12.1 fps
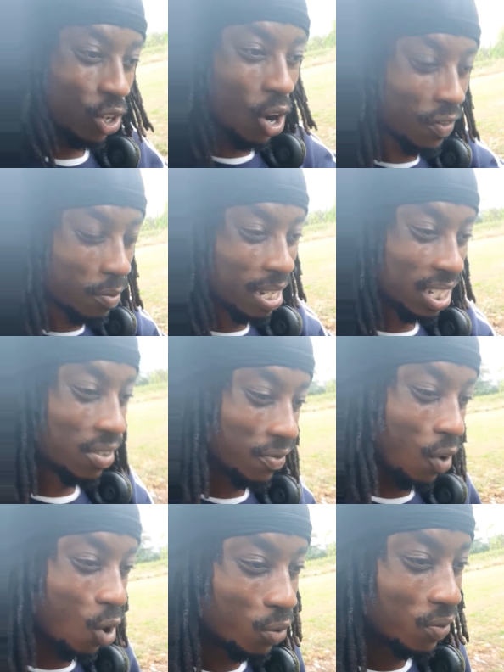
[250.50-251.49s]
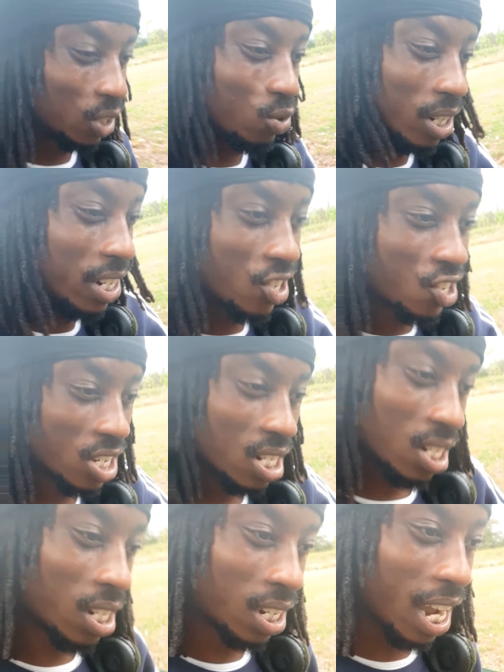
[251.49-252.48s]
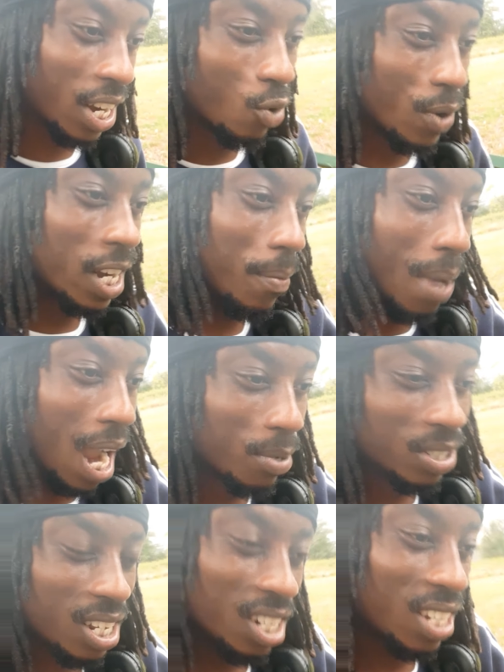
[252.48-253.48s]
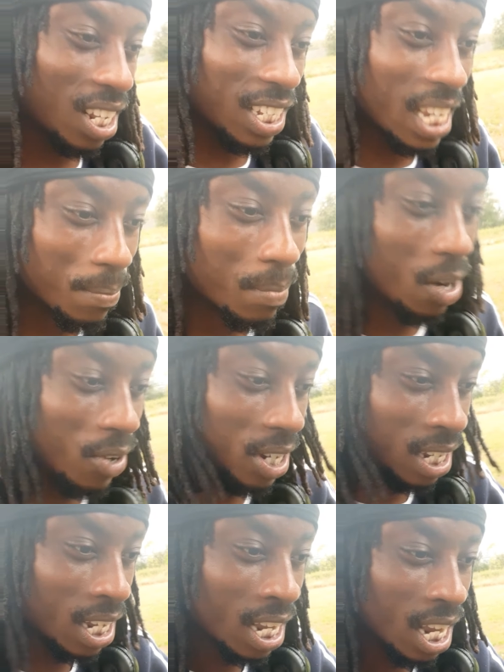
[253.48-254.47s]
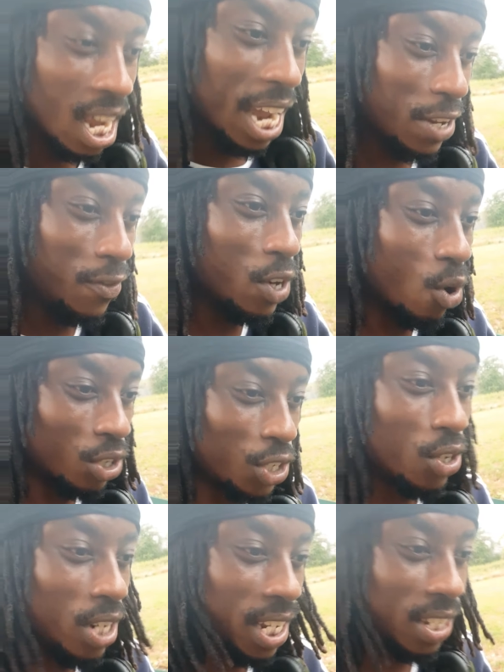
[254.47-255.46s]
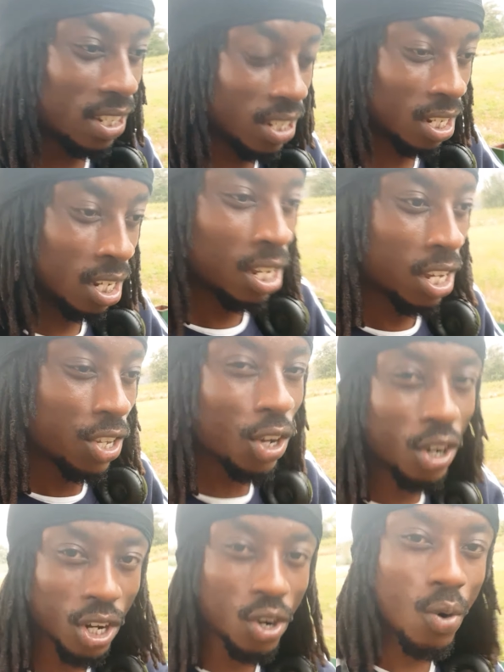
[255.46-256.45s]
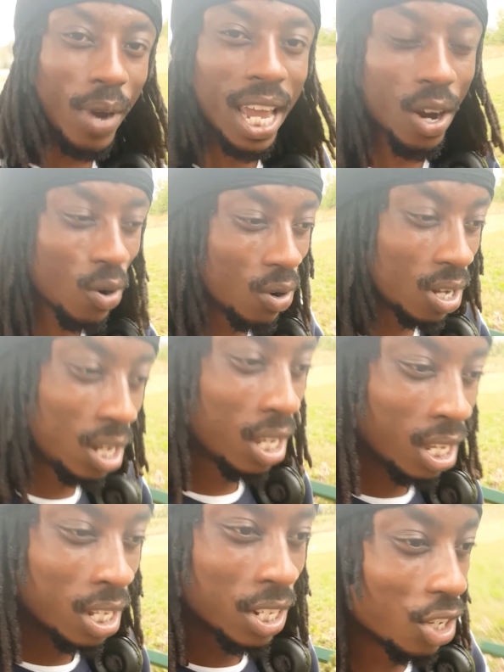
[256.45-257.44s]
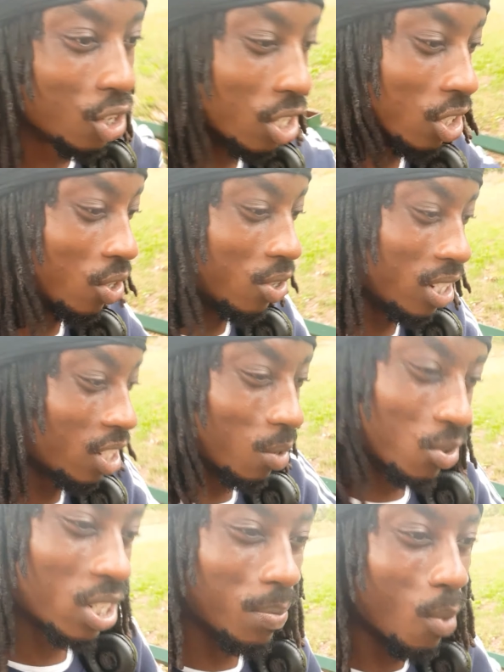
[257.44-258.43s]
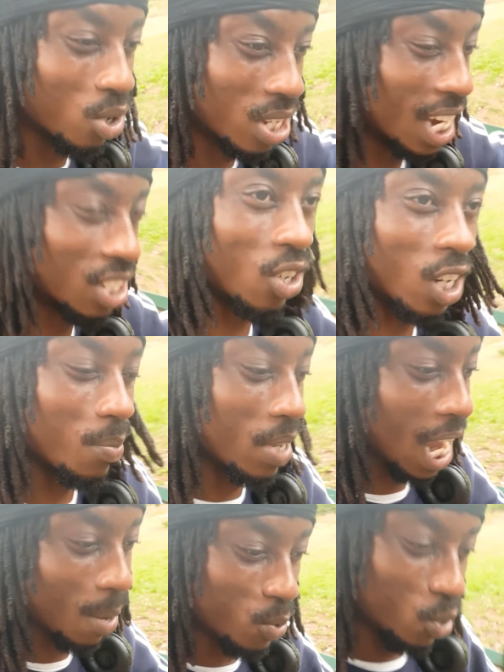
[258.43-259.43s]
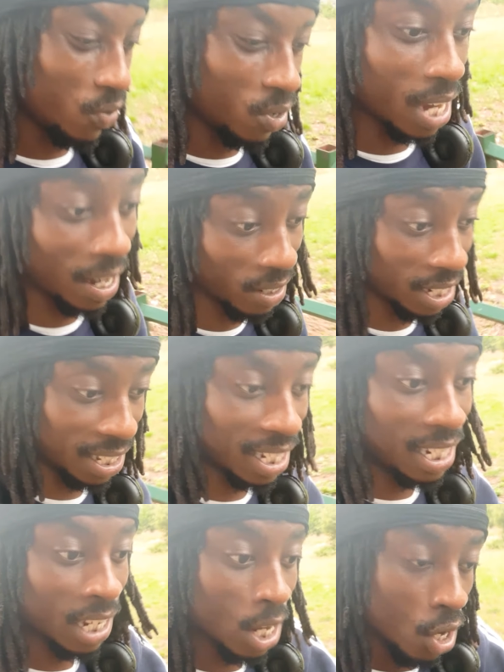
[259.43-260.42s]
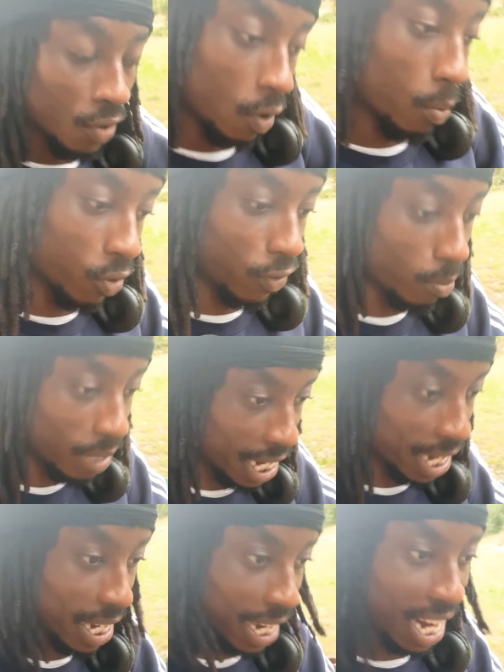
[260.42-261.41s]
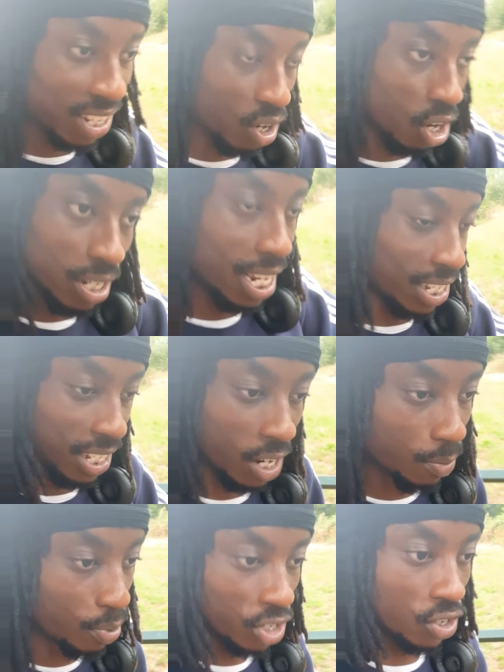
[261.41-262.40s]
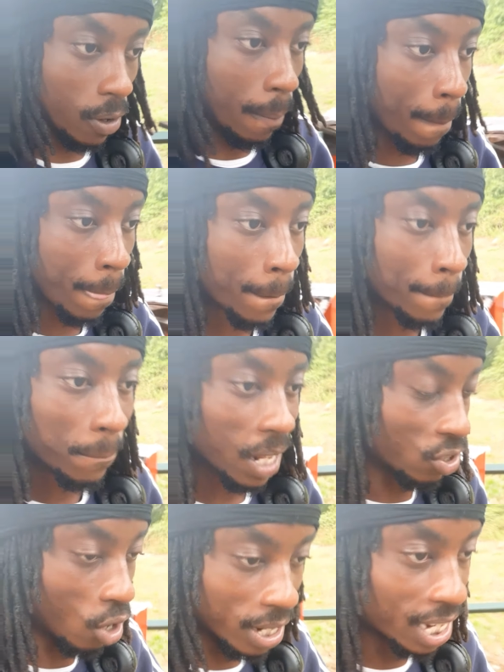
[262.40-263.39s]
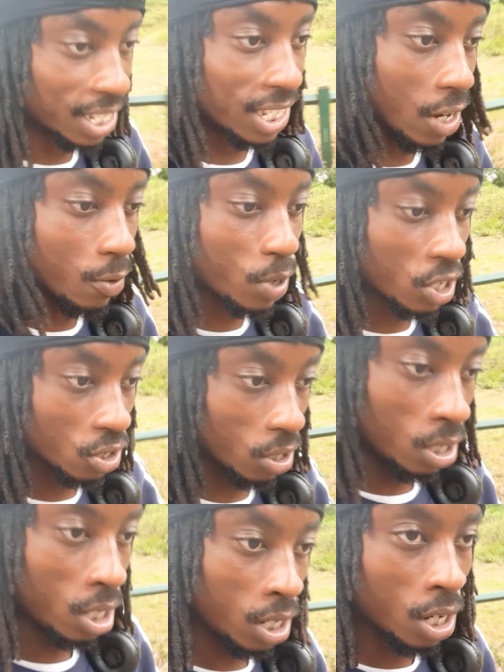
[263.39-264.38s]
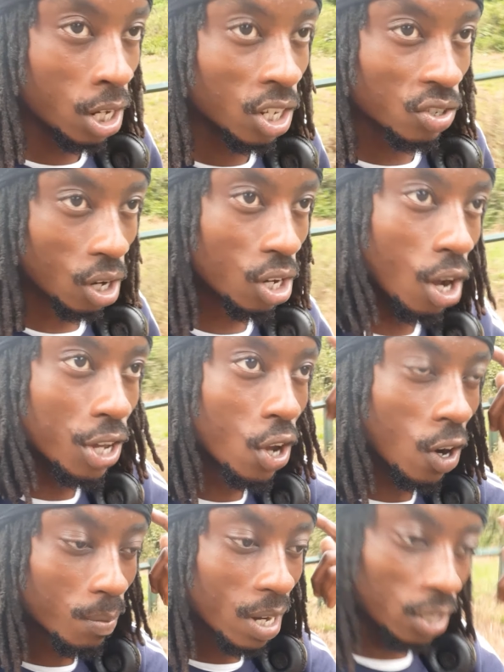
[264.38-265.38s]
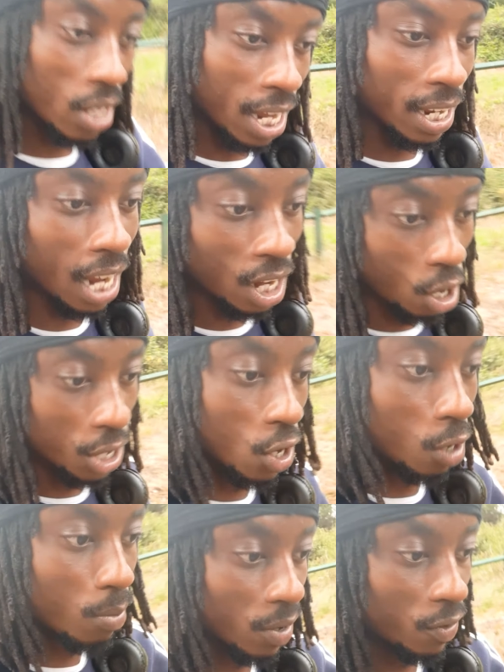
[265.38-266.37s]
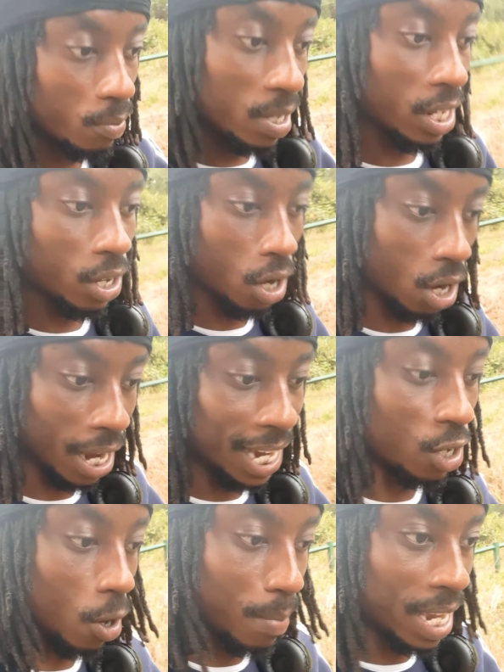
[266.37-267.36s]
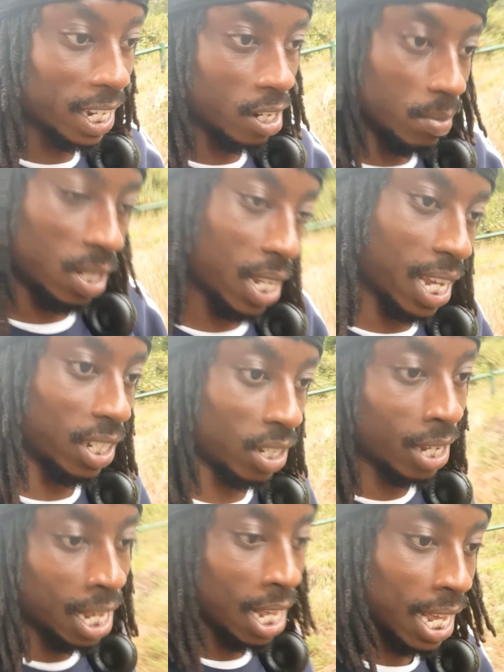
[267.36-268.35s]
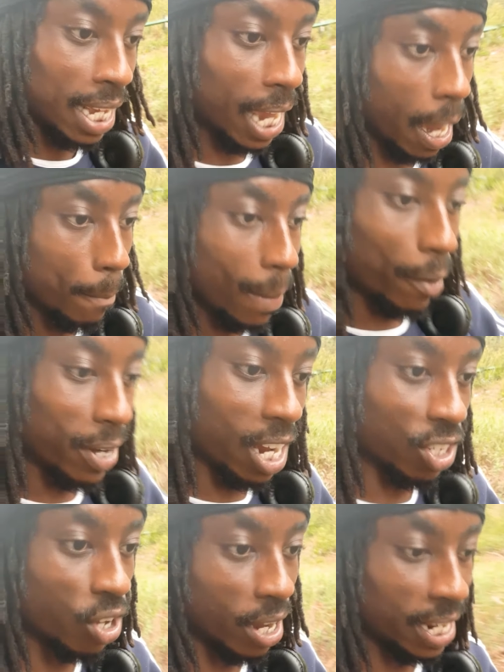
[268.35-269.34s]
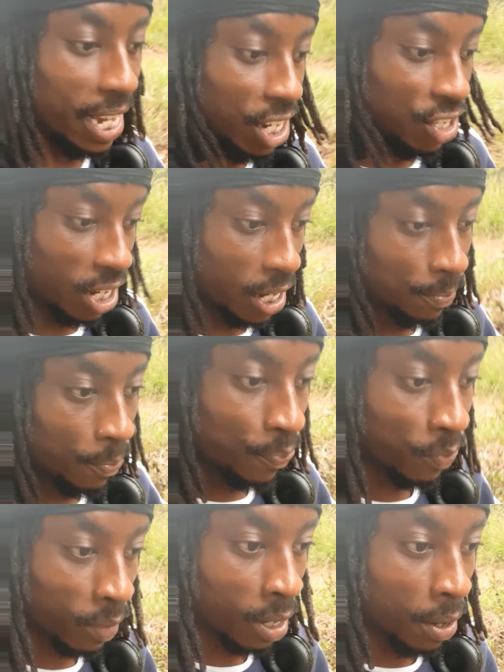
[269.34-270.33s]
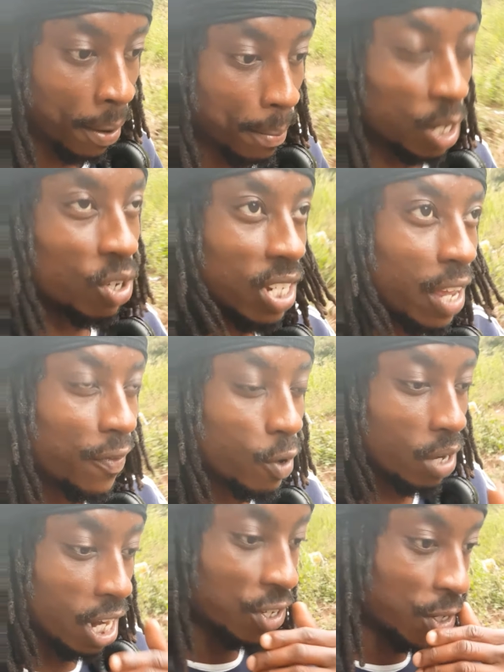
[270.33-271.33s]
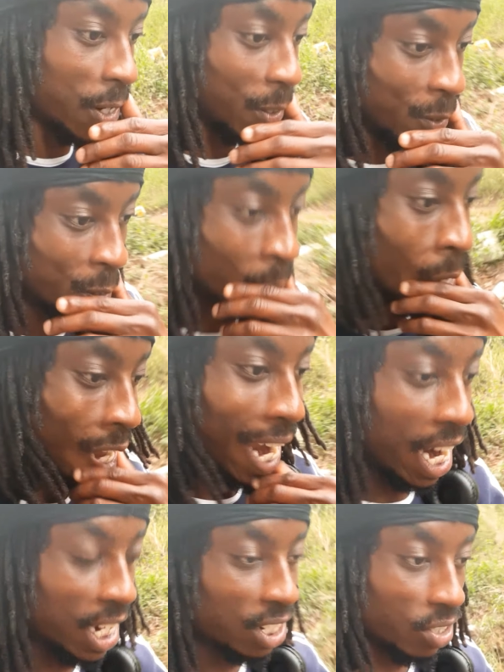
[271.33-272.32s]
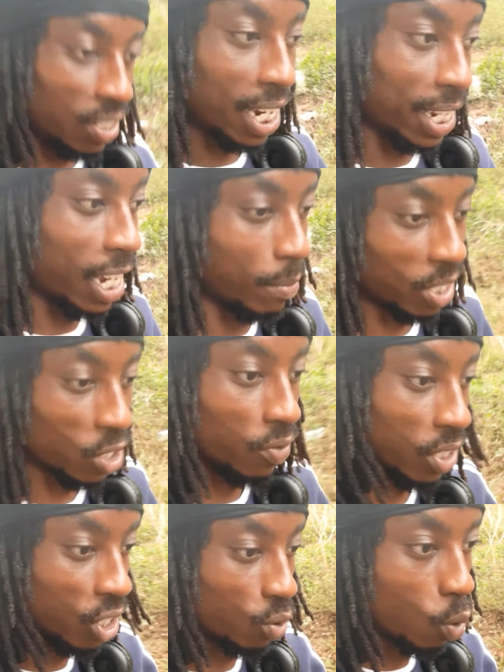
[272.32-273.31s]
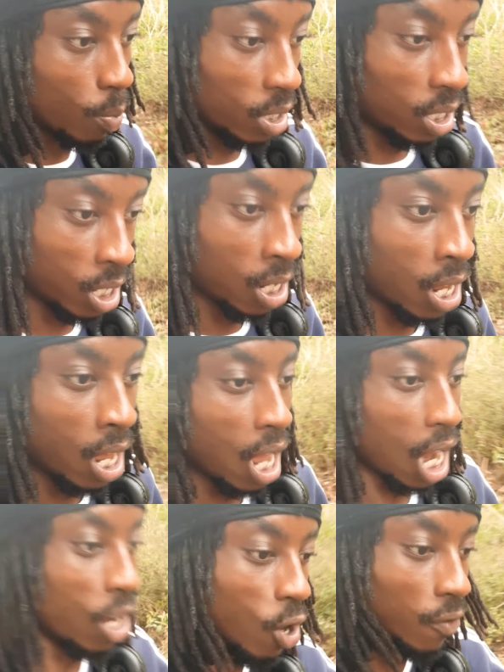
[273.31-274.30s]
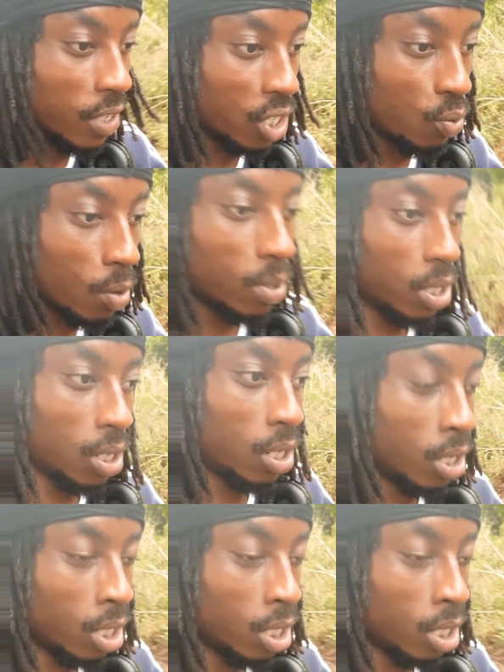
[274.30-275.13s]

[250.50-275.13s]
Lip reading: government's involved and all of this shit. And the way the Bible tell us how to get married. And if you don't do this, you're going to go hell. You're going to do, you know what I'm saying? The Most High is not going to be happy with you. And you see, from there, yeah, that's unnecessary pressure. That's unnecessary pressure. So a lot of young men for me end up making the mistakes, getting married at a certain age, yeah? Because they feel like, shit, I need to dedicate myself to this woman. I love this woman.